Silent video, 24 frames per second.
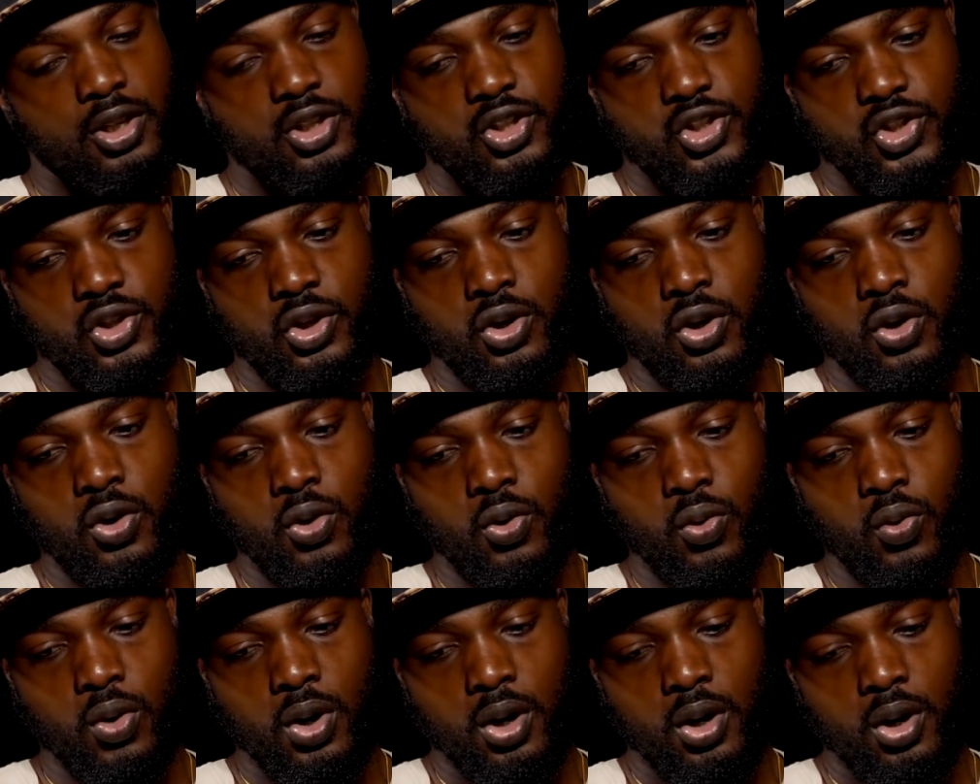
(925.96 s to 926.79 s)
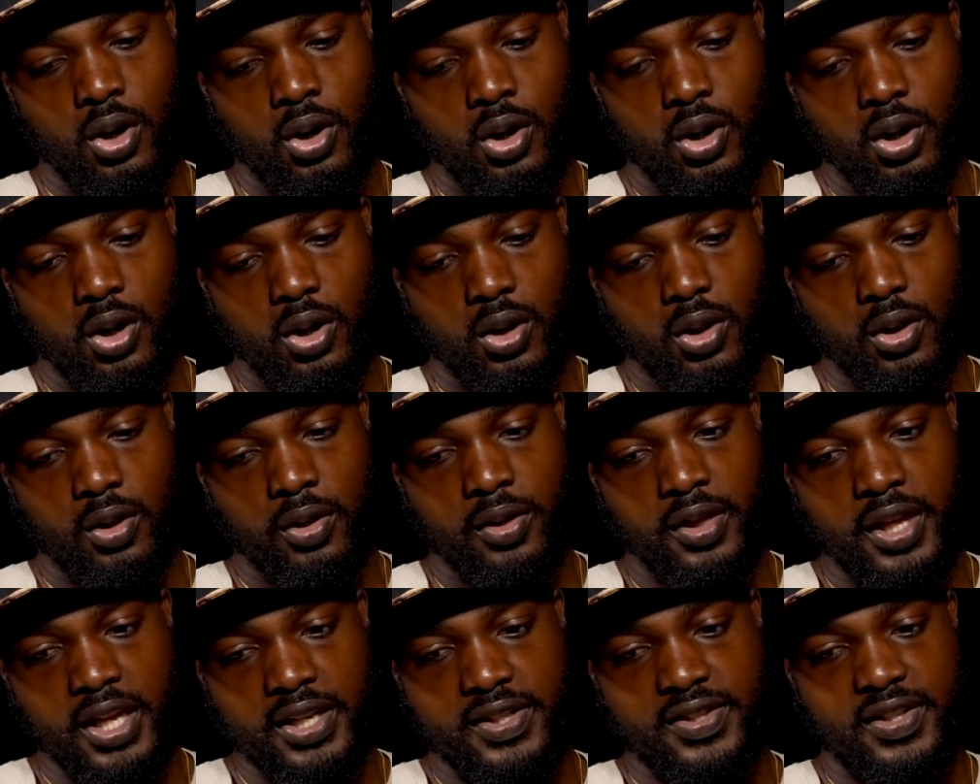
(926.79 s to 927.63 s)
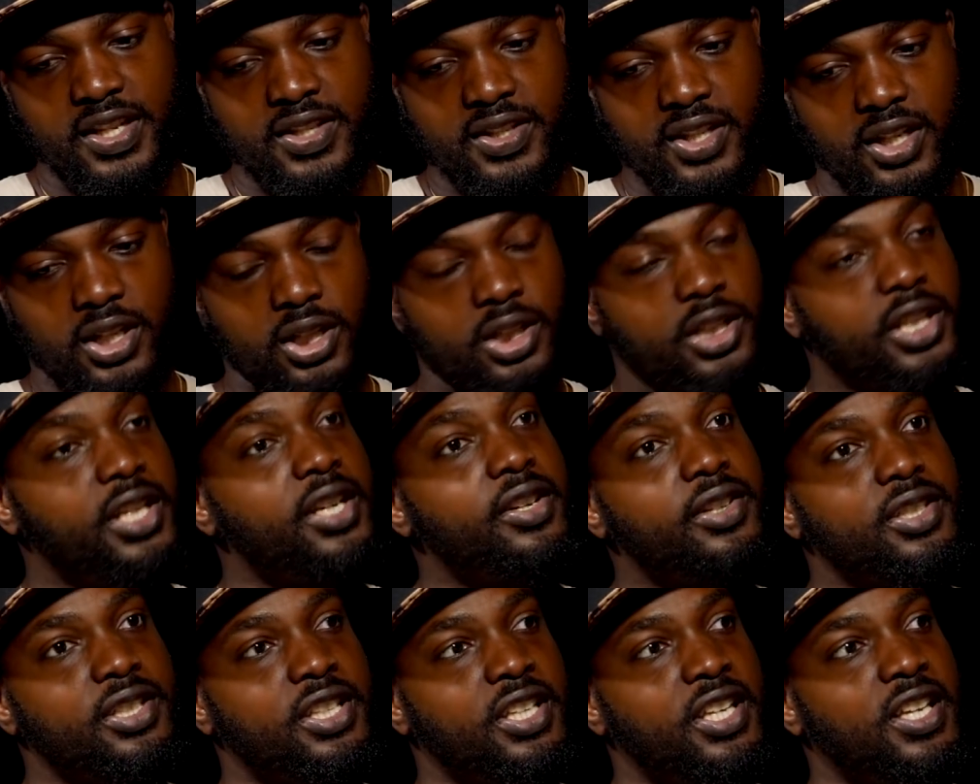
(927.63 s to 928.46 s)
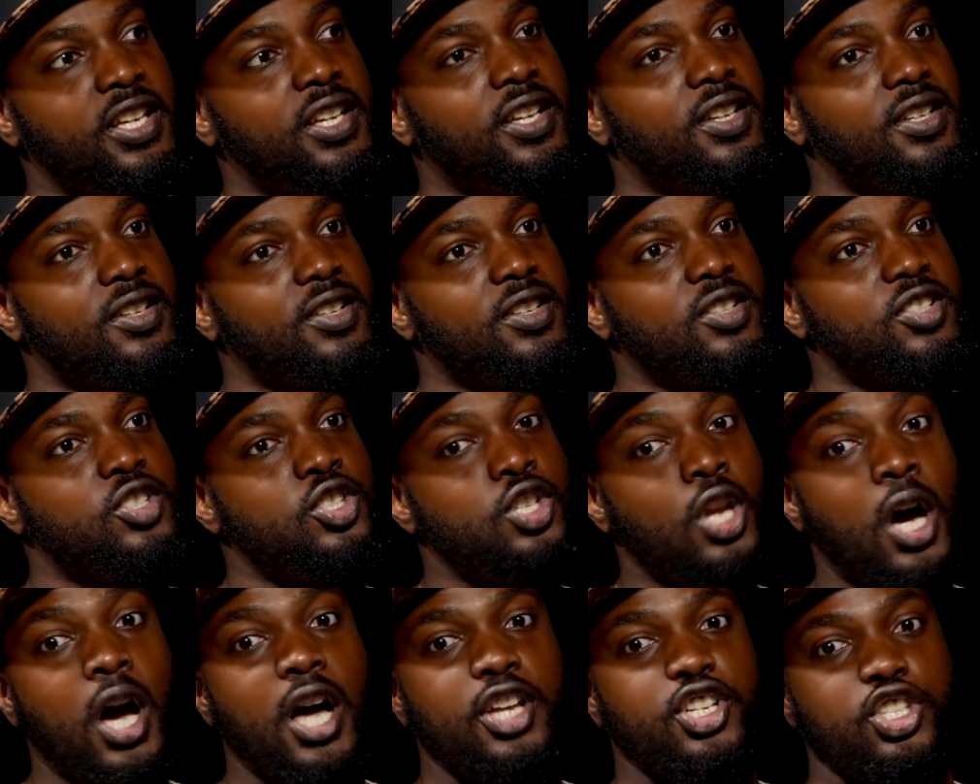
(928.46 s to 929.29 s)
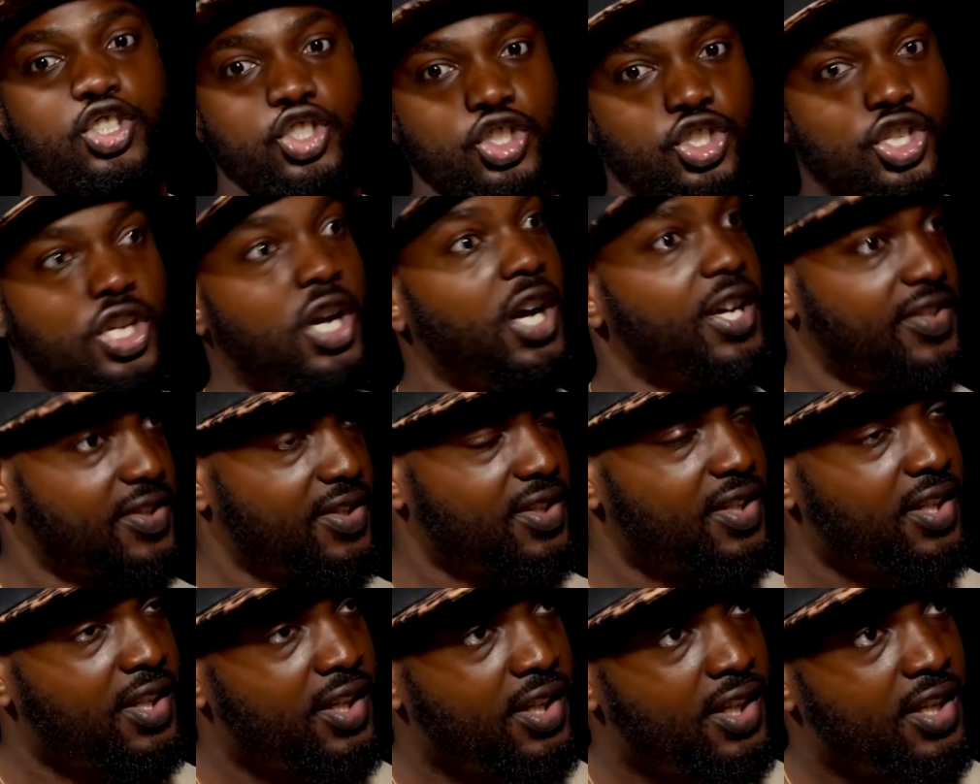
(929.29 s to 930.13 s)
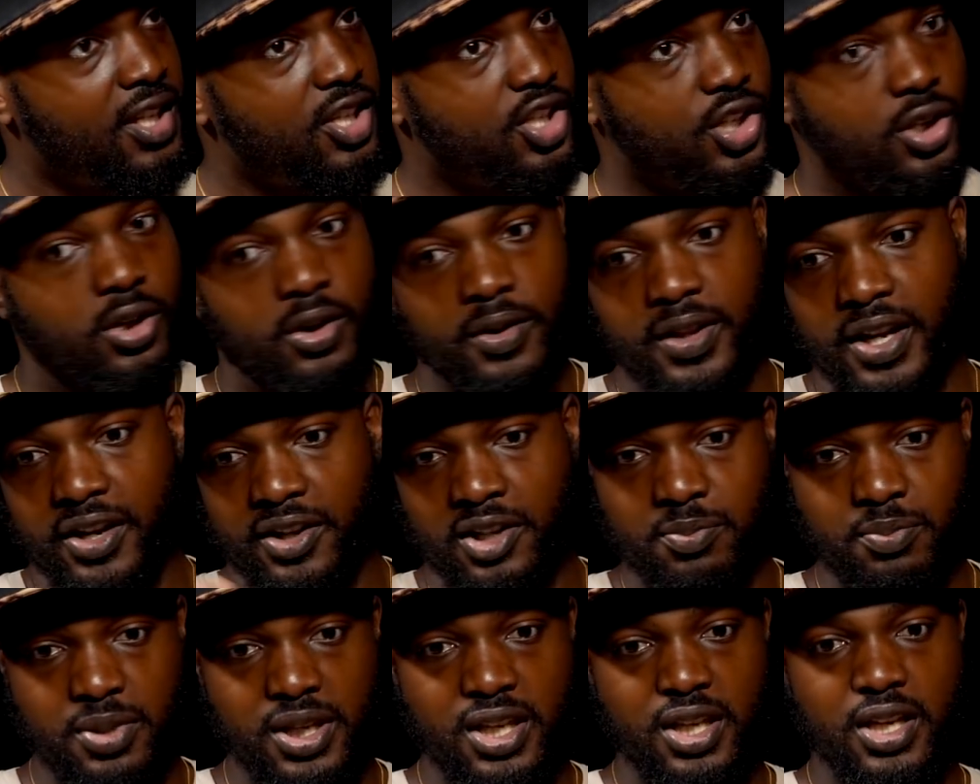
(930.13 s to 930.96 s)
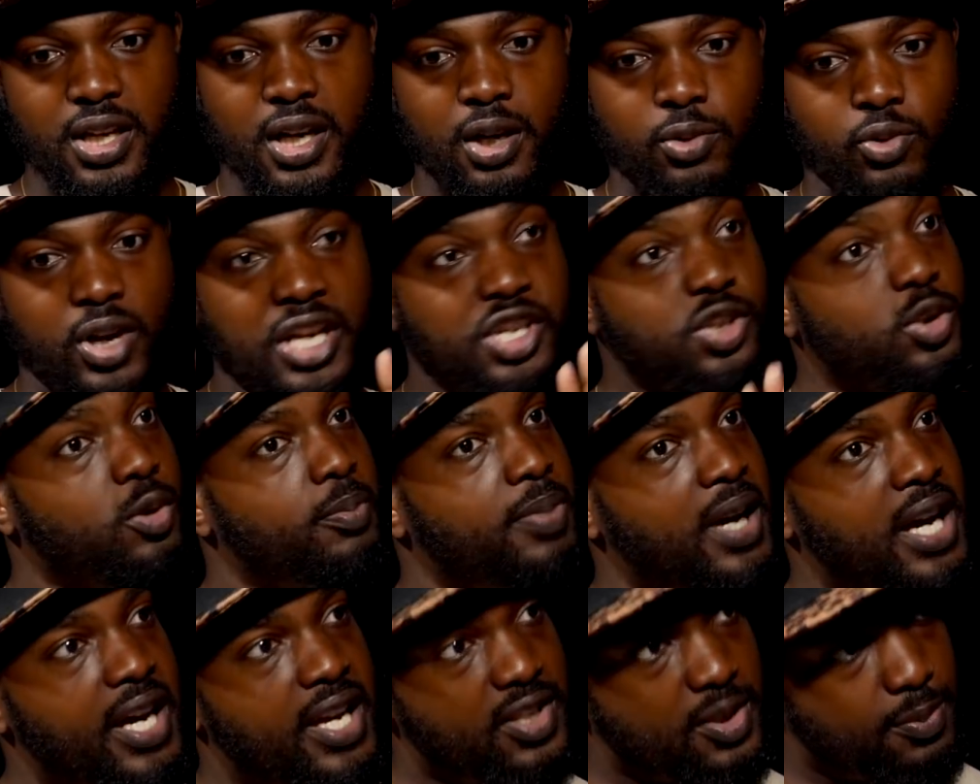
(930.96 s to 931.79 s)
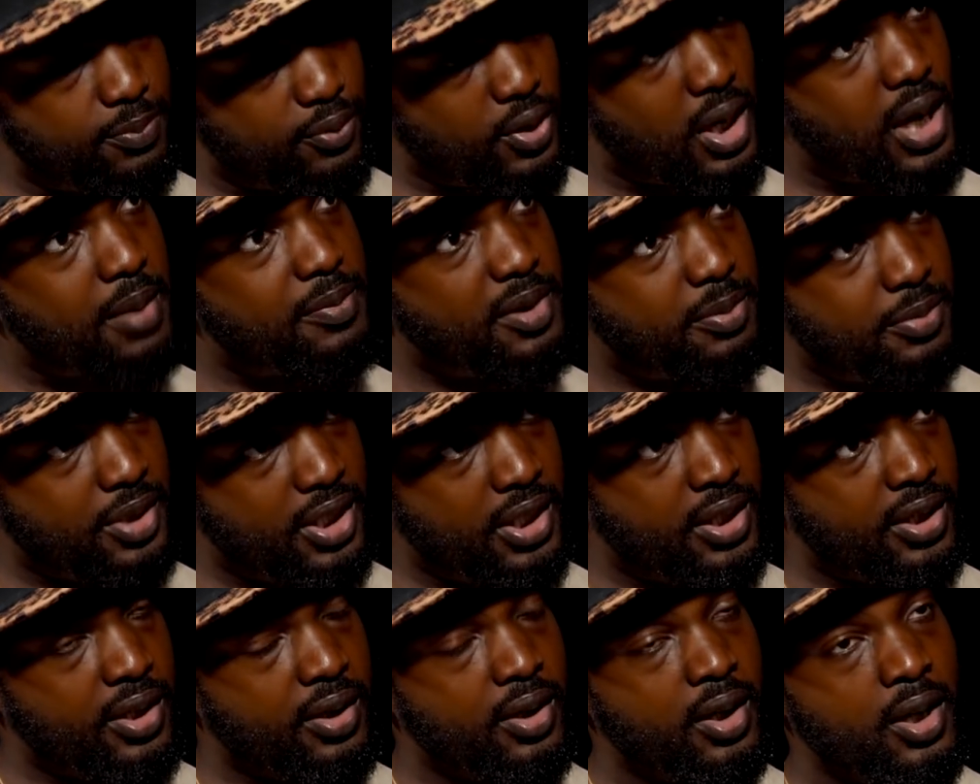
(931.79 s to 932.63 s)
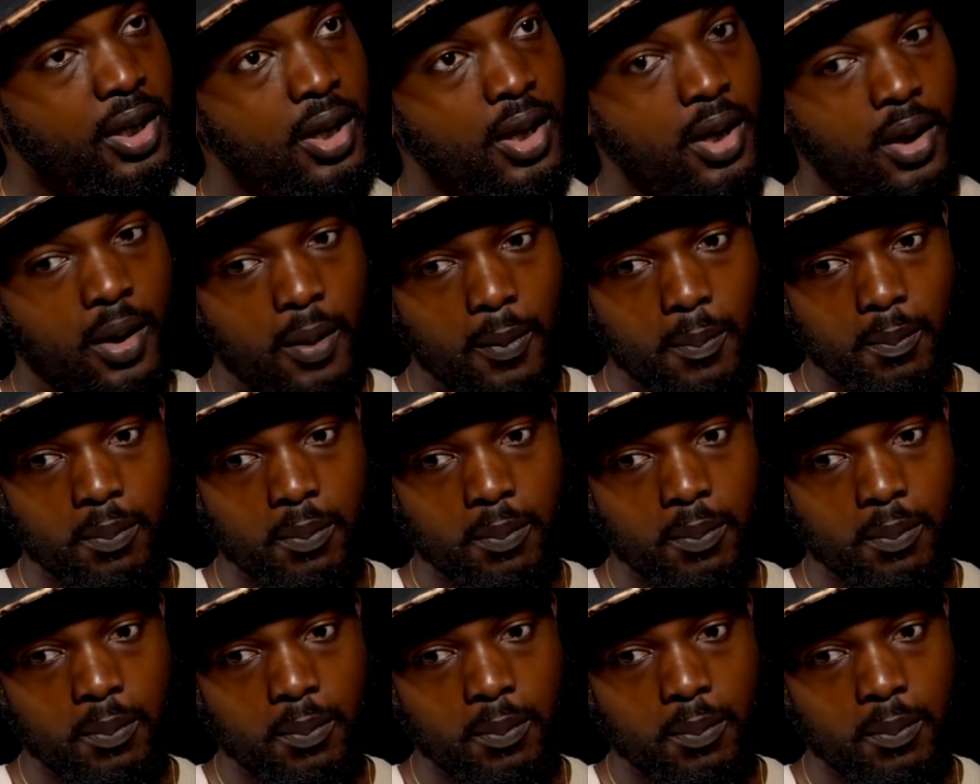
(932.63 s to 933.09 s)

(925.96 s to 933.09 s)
So this is clearly not just, sure, there can be a racial bias problem here, hmm.